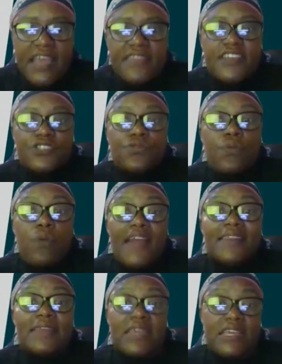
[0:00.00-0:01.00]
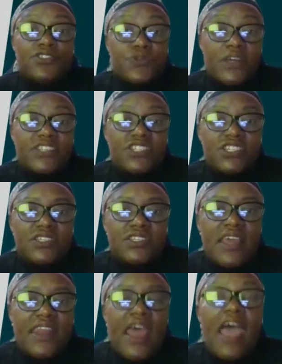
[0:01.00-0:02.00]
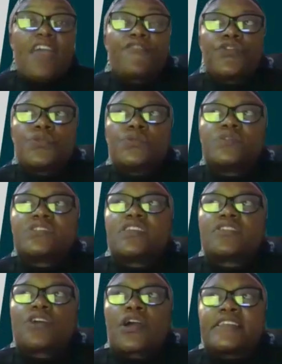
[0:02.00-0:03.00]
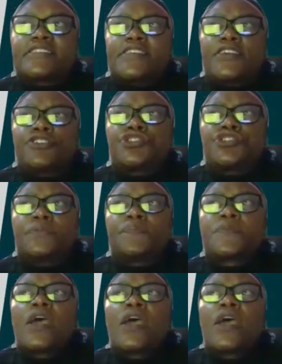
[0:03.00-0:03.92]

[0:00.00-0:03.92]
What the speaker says: That's one key strategy that I have used in the organization,